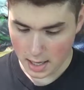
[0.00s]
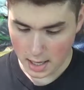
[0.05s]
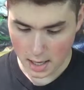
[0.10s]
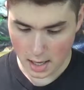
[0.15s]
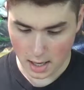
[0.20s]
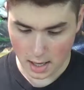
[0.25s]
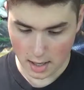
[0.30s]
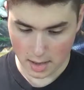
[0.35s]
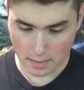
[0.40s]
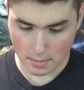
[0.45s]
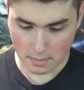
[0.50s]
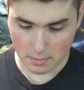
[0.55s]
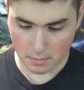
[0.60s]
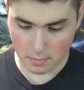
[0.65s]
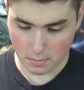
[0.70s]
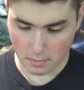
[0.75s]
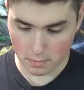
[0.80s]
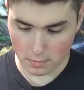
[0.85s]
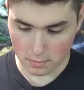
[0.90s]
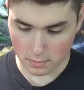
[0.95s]

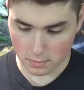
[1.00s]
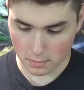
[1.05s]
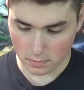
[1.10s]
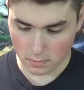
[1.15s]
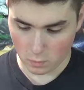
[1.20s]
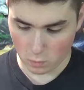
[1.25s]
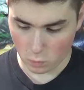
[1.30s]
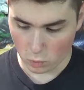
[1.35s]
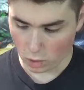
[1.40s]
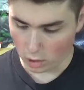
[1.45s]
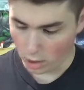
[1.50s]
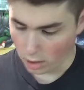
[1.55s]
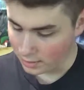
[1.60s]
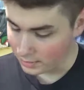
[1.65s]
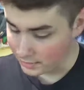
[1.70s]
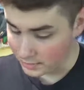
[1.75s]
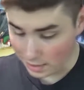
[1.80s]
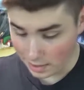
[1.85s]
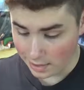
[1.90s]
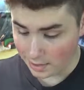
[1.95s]
We're
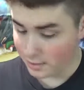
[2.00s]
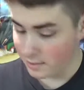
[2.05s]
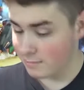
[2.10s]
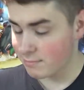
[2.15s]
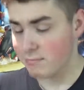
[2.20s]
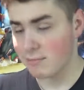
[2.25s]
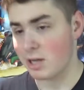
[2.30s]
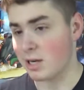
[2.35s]
all done.